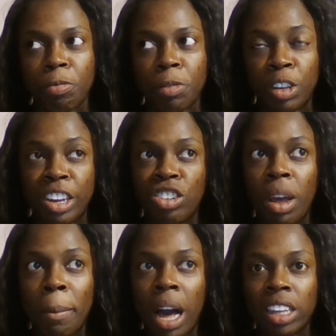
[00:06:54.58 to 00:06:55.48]
there's
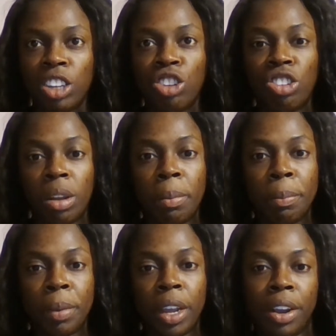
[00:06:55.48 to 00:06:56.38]
actually a boxing
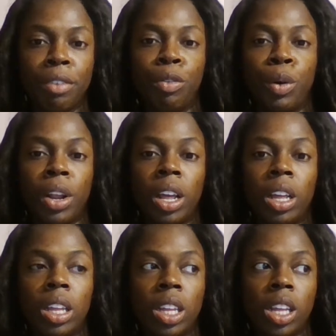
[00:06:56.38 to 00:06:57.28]
gym here in
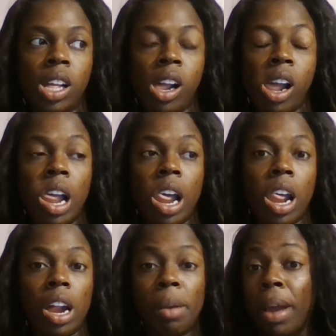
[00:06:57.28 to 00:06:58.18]
Florida,
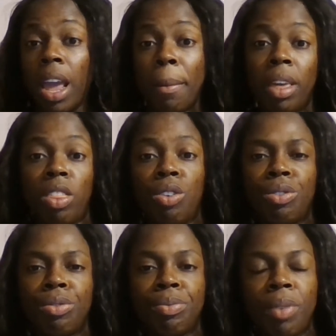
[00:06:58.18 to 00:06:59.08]
in Miami
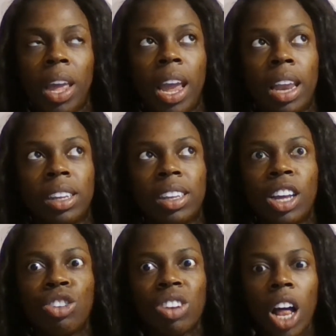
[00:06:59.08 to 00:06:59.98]
though, and it's a
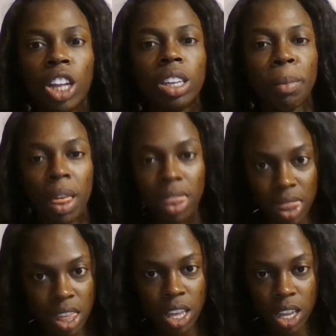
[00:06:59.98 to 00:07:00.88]
hundred dollars a
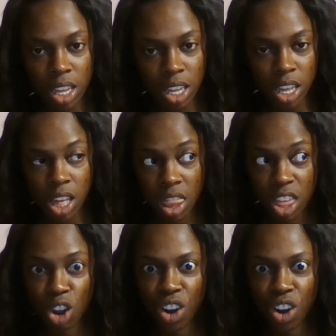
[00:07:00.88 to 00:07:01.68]
month. you are